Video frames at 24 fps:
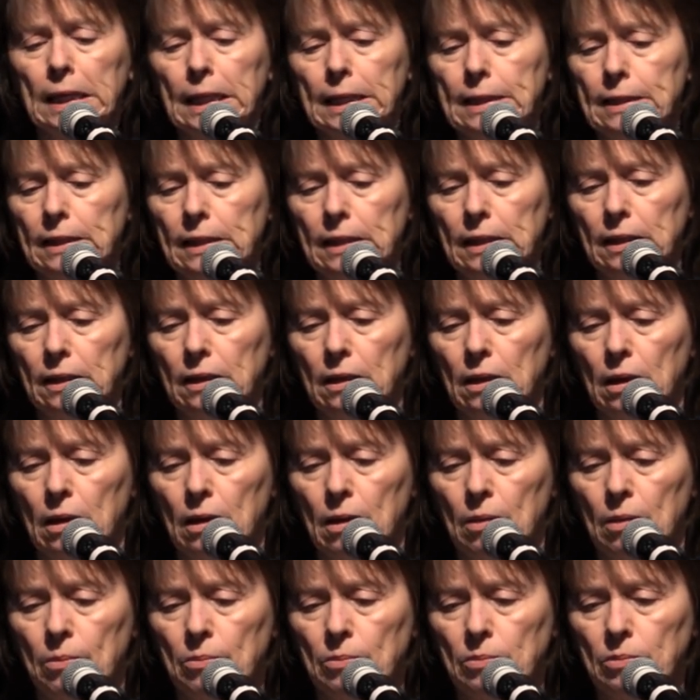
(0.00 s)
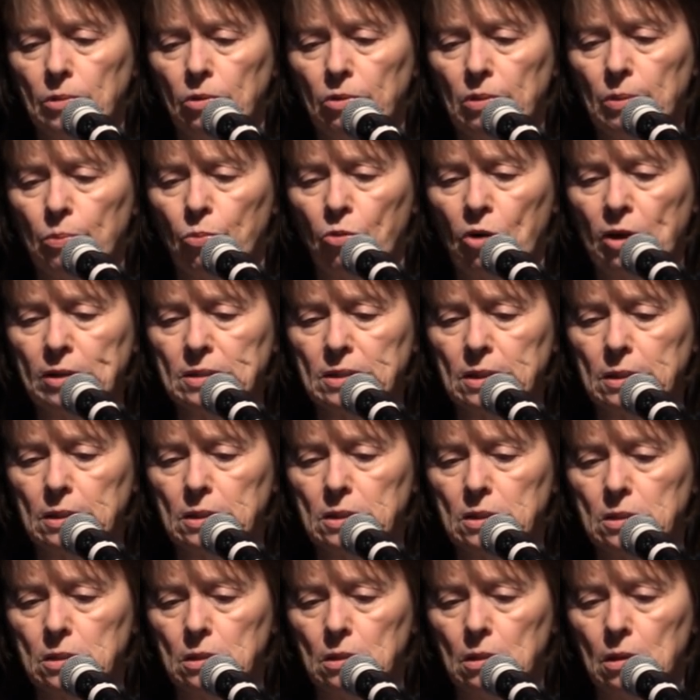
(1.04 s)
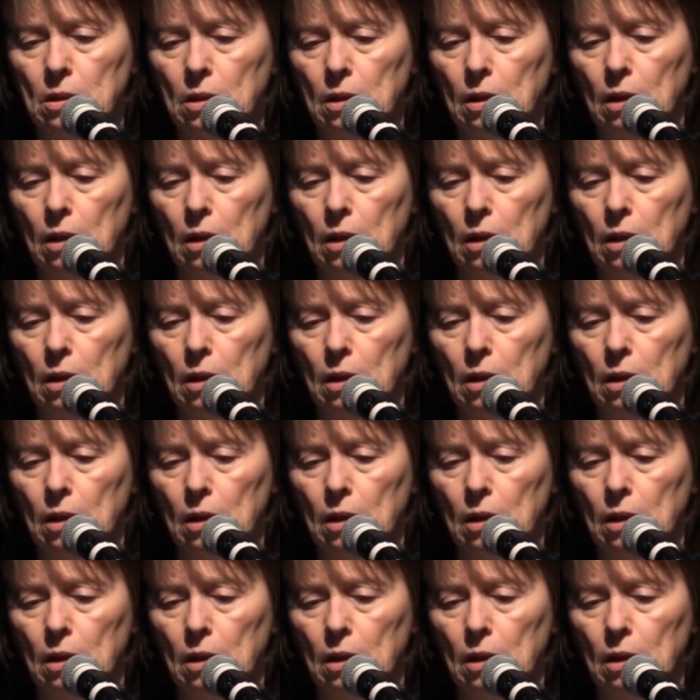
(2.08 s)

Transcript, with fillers: The um, you know the present